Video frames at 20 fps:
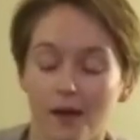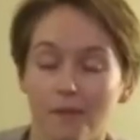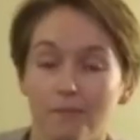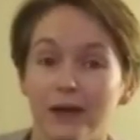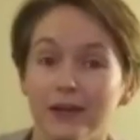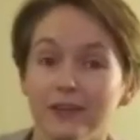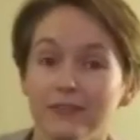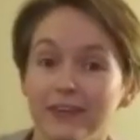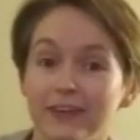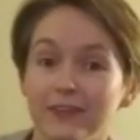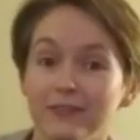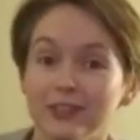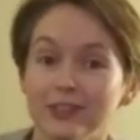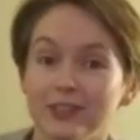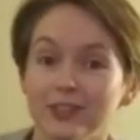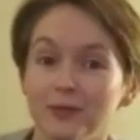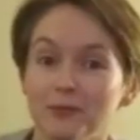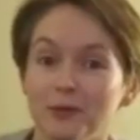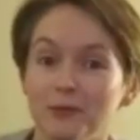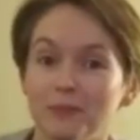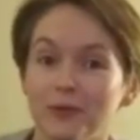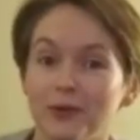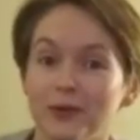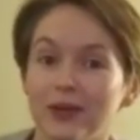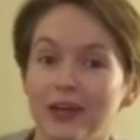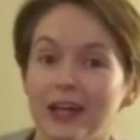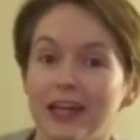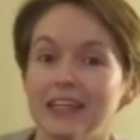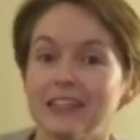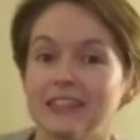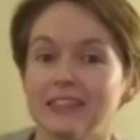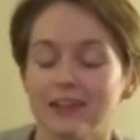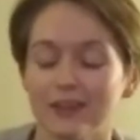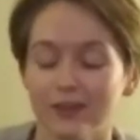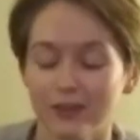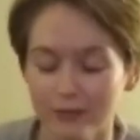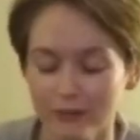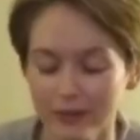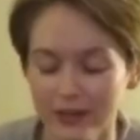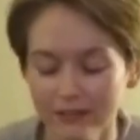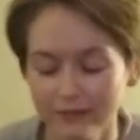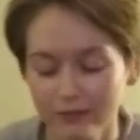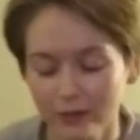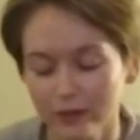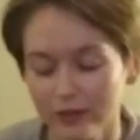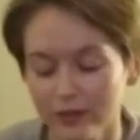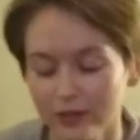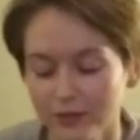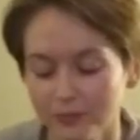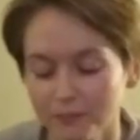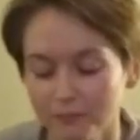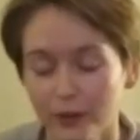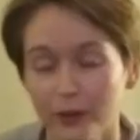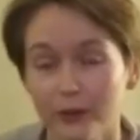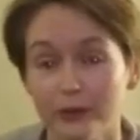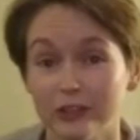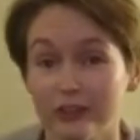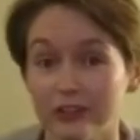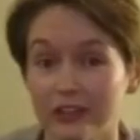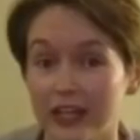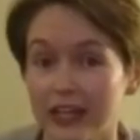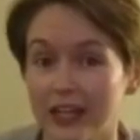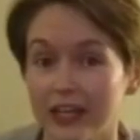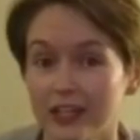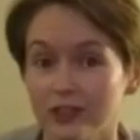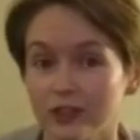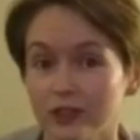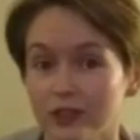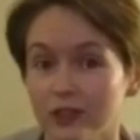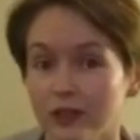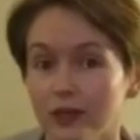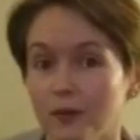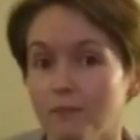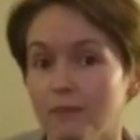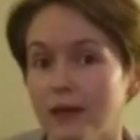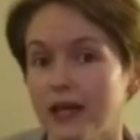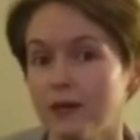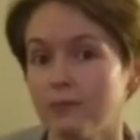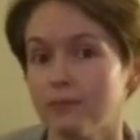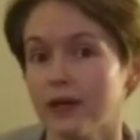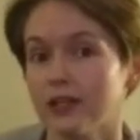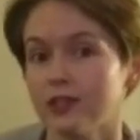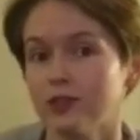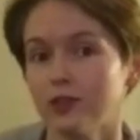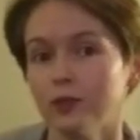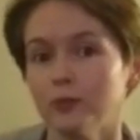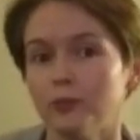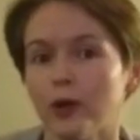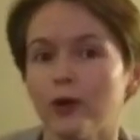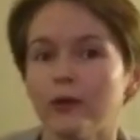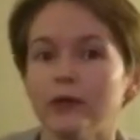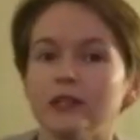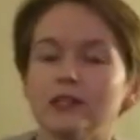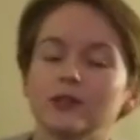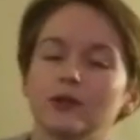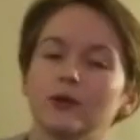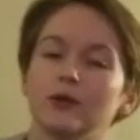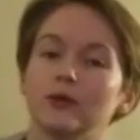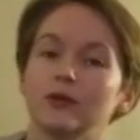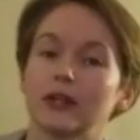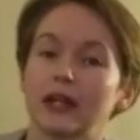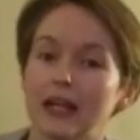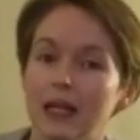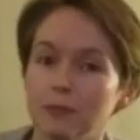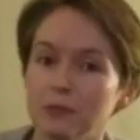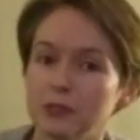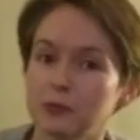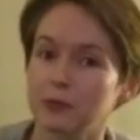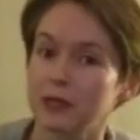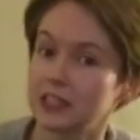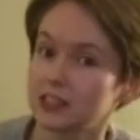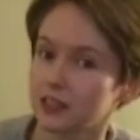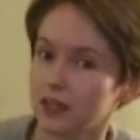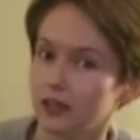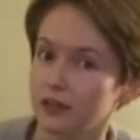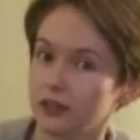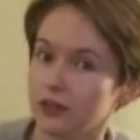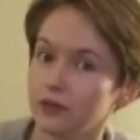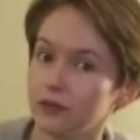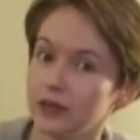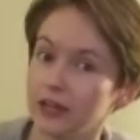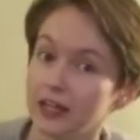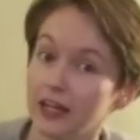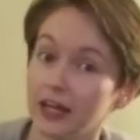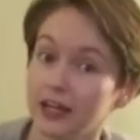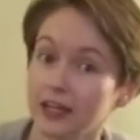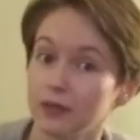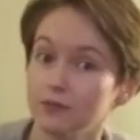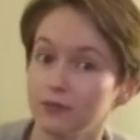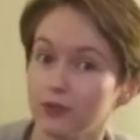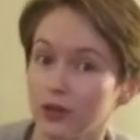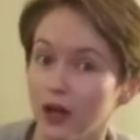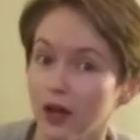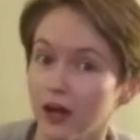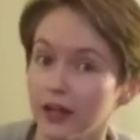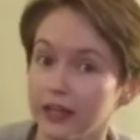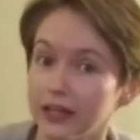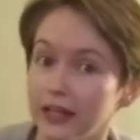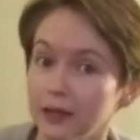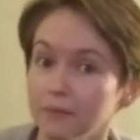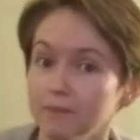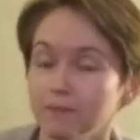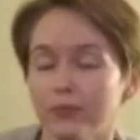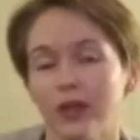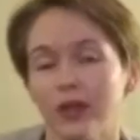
My favourite German book is a three-volume poetry collection made by two poets called Clemens Brentano and Achim von Arnim